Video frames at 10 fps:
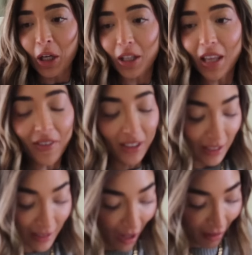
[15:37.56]
Got that. This
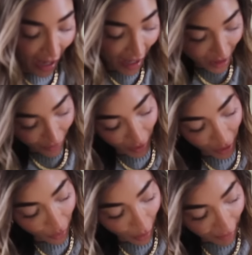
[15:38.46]
is girl hands for
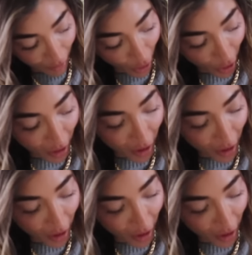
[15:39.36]
you. I've got,